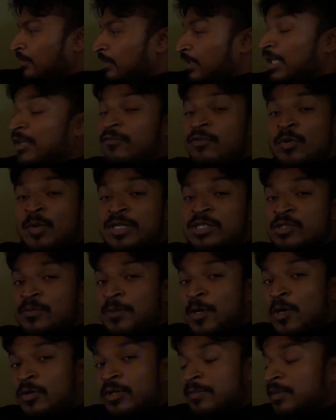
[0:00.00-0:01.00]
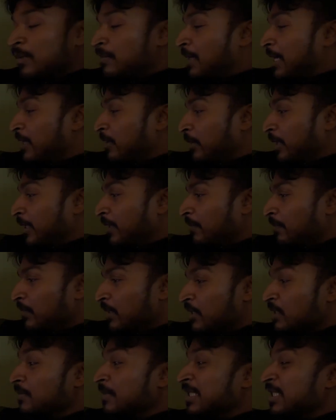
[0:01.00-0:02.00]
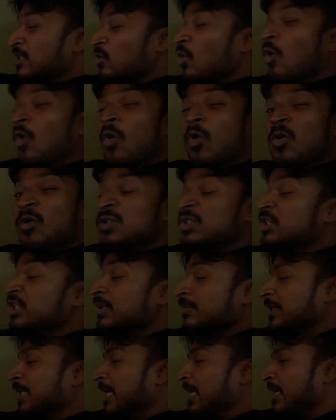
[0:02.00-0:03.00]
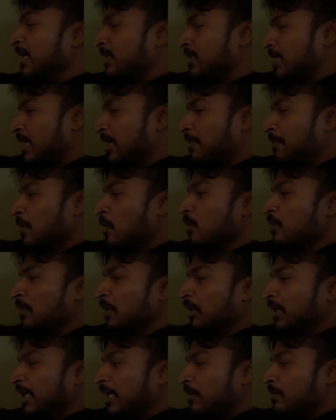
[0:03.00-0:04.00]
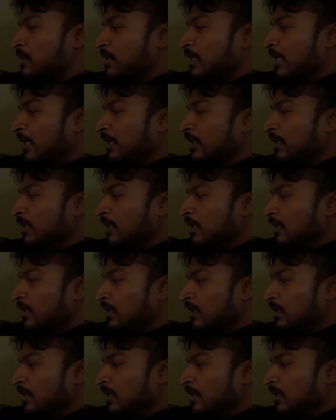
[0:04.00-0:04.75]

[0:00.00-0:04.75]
If you're into Pokemon, by the way, and some of these old GBA type Pokemon games, then